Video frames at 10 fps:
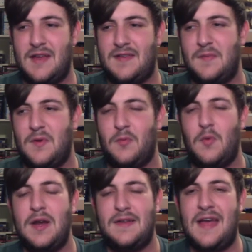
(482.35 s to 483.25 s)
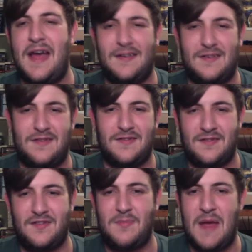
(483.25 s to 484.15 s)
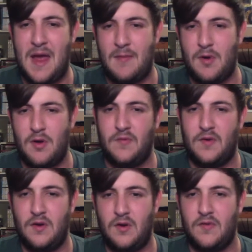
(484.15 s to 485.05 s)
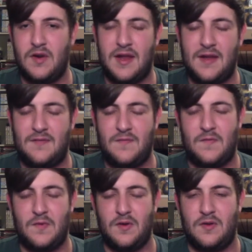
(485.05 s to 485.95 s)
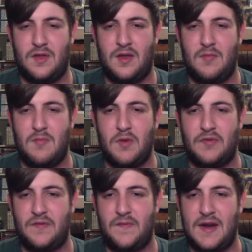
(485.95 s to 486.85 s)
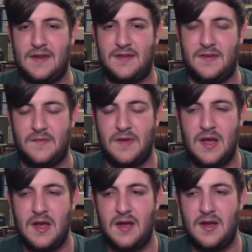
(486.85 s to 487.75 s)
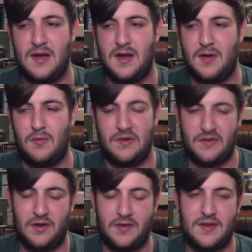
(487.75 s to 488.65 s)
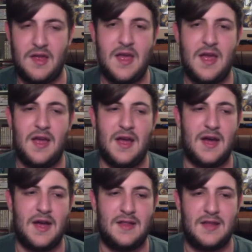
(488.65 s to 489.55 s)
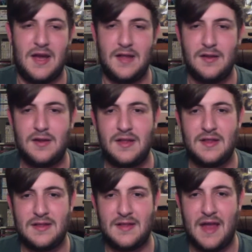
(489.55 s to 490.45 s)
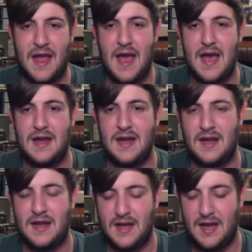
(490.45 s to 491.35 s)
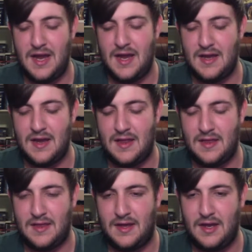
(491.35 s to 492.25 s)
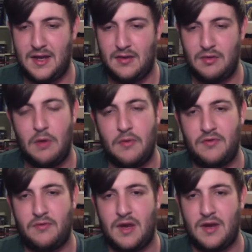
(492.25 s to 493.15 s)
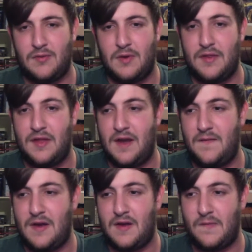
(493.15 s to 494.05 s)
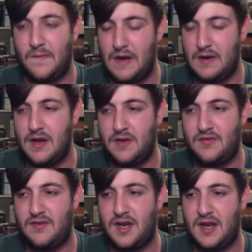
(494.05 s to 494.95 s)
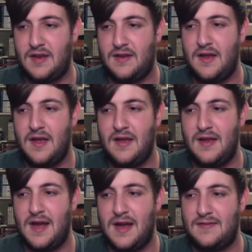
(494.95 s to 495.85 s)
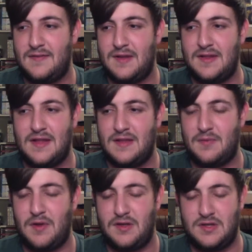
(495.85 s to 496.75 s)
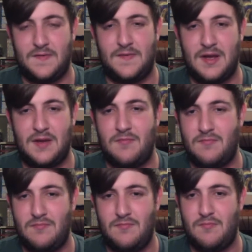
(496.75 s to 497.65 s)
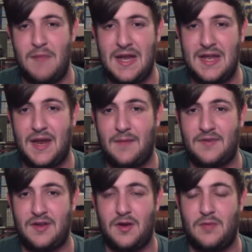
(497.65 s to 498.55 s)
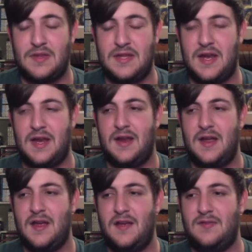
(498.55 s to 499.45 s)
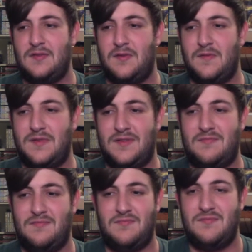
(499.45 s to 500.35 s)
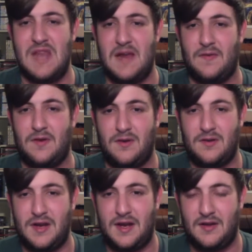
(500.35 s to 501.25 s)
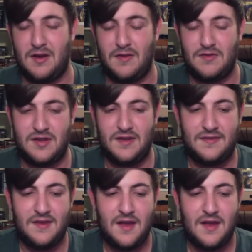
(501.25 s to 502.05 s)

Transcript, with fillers: I suppose, what attack to just spam over and over again for the most effective uh, result. Uh, the other thing that they had uh, in the lower screen as well that I found very interesting, and uh, something that they probably should have done many games ago, but they sort of just never acknowledge this.